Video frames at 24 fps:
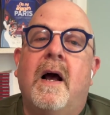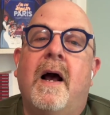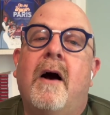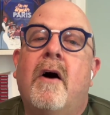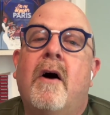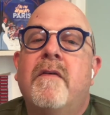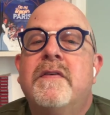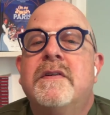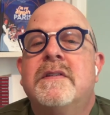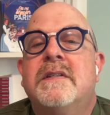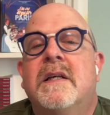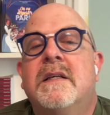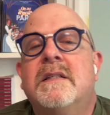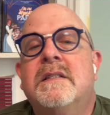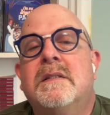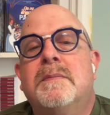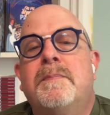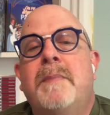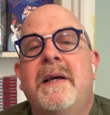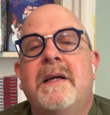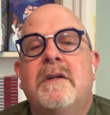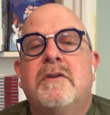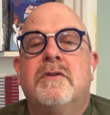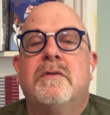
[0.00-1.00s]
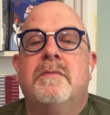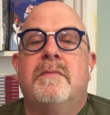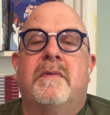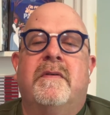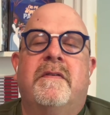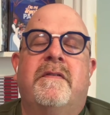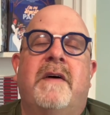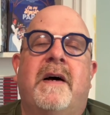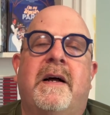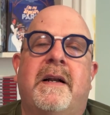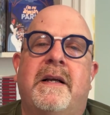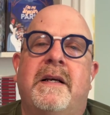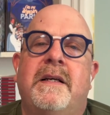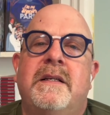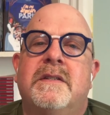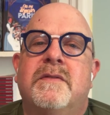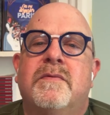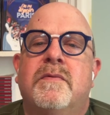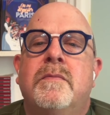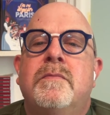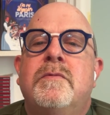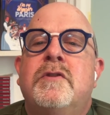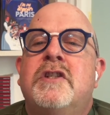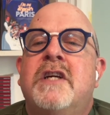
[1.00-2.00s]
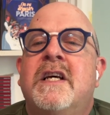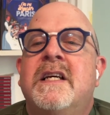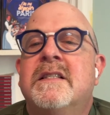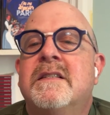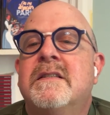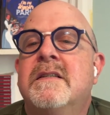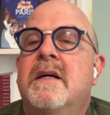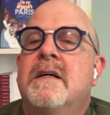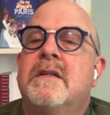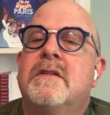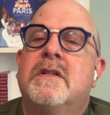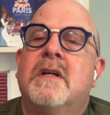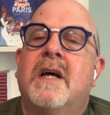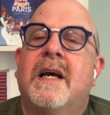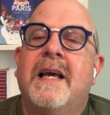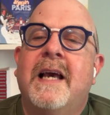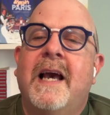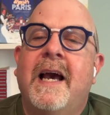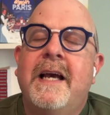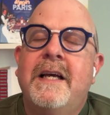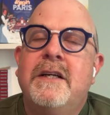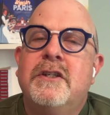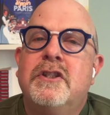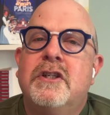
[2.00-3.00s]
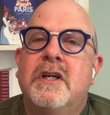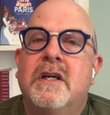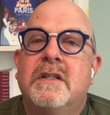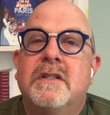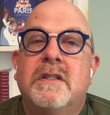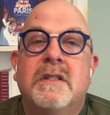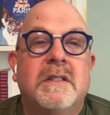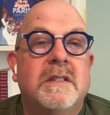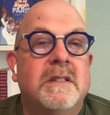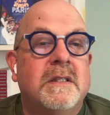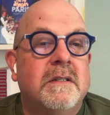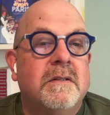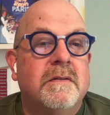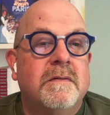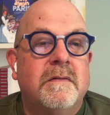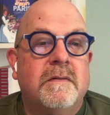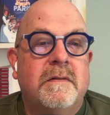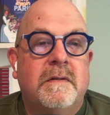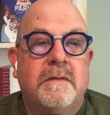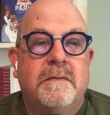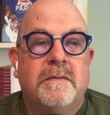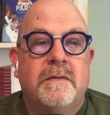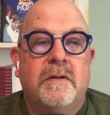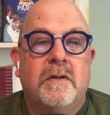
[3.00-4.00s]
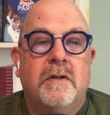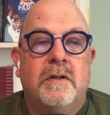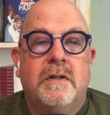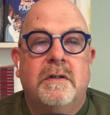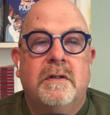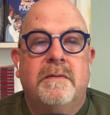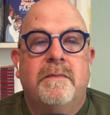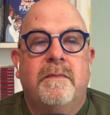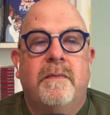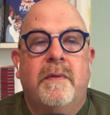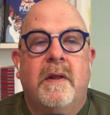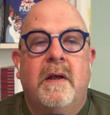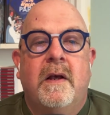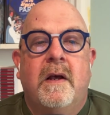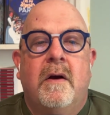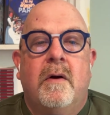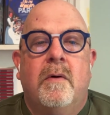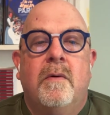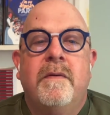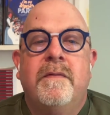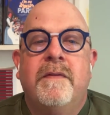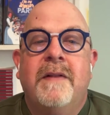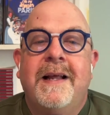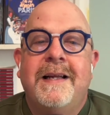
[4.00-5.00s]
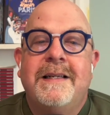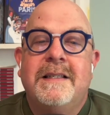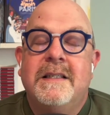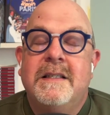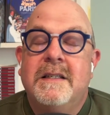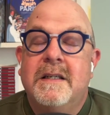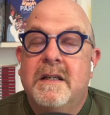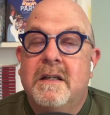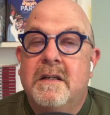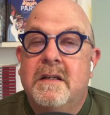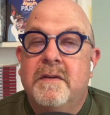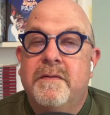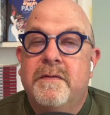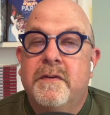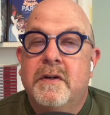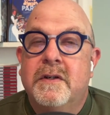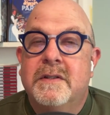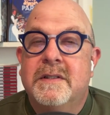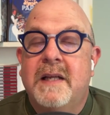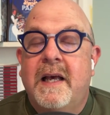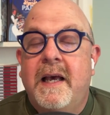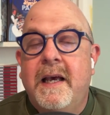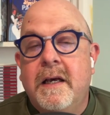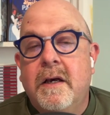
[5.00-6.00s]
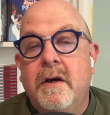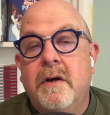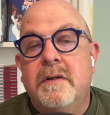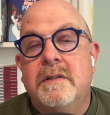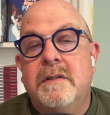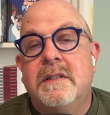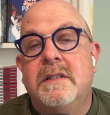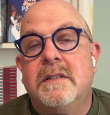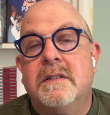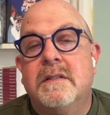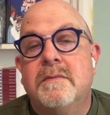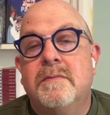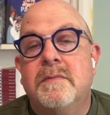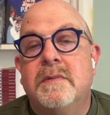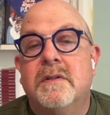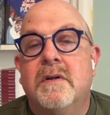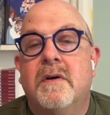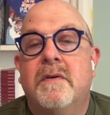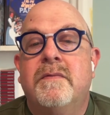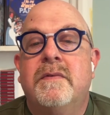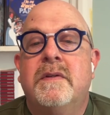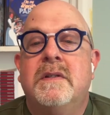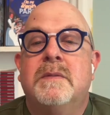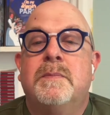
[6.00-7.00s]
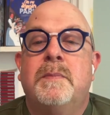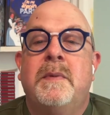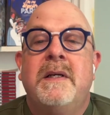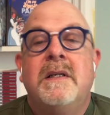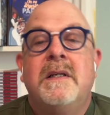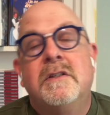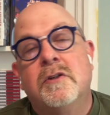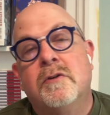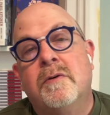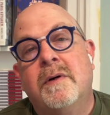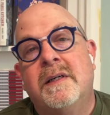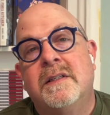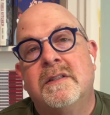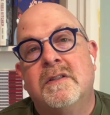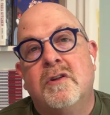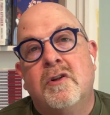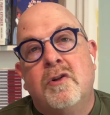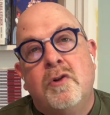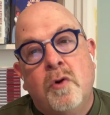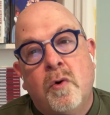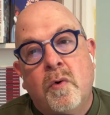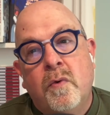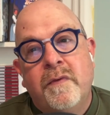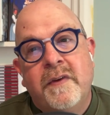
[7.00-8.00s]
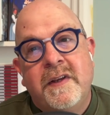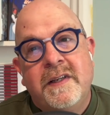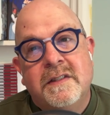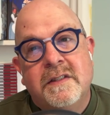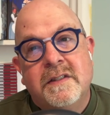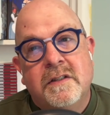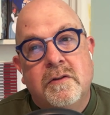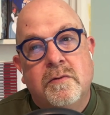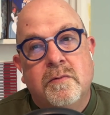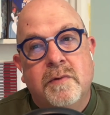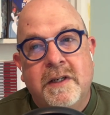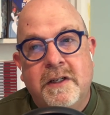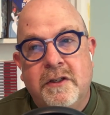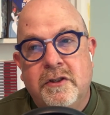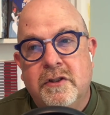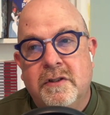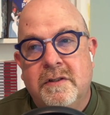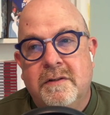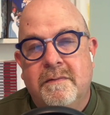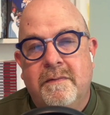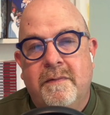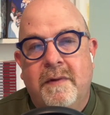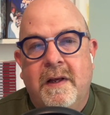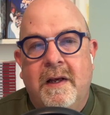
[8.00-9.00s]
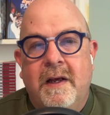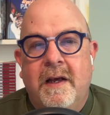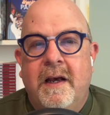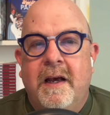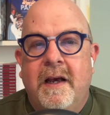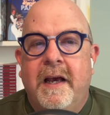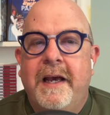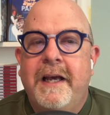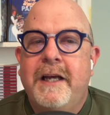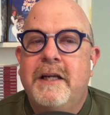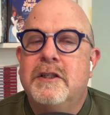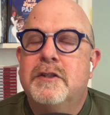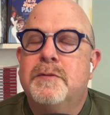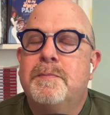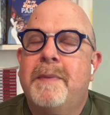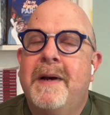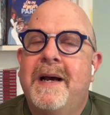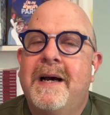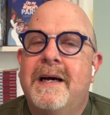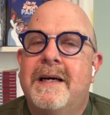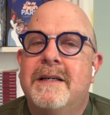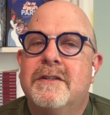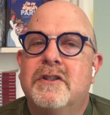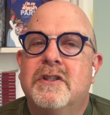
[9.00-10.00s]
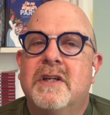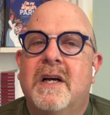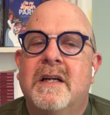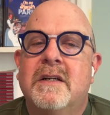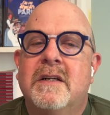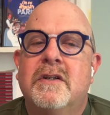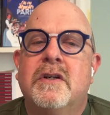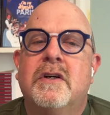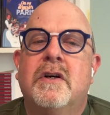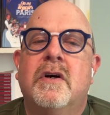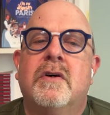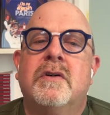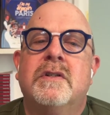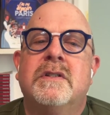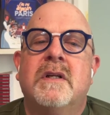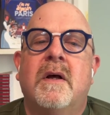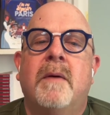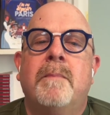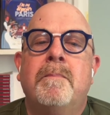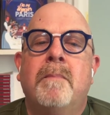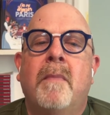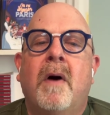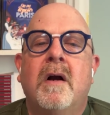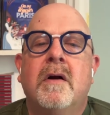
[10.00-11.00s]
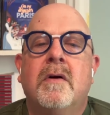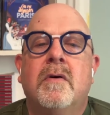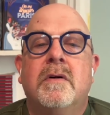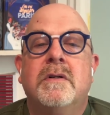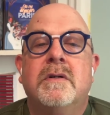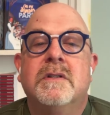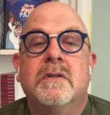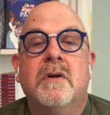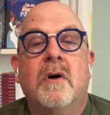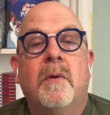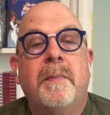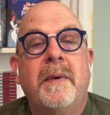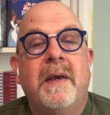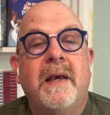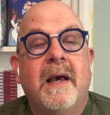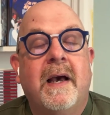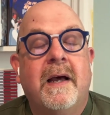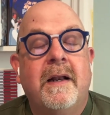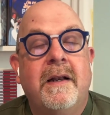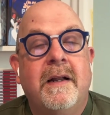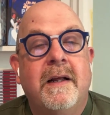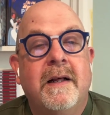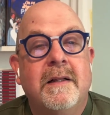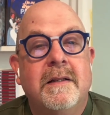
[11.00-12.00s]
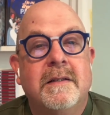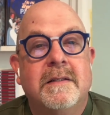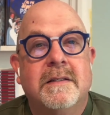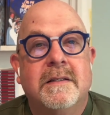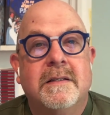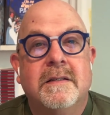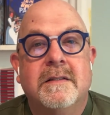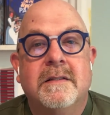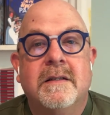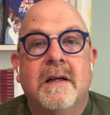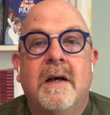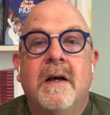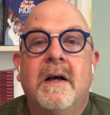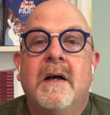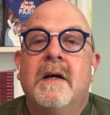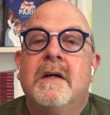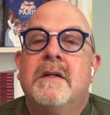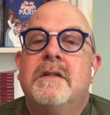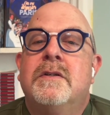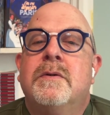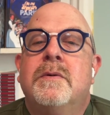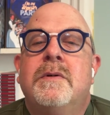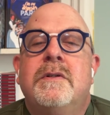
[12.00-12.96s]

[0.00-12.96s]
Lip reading: offers a spectrum of honeys from chestnut to acacia to silver fir, reflecting the diverse ecosystems of this picturesque northeastern region. Each batch undergoes microscopic analysis to